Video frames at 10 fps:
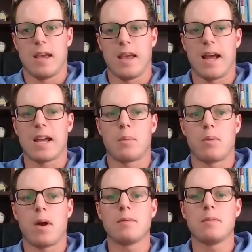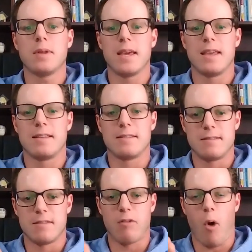And I could probably
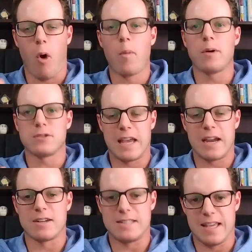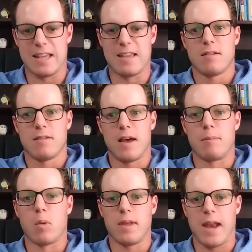almost guarantee that
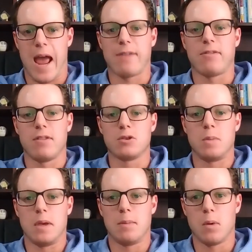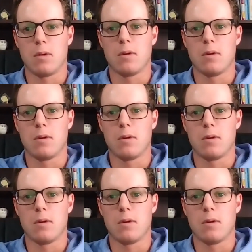more than half of those people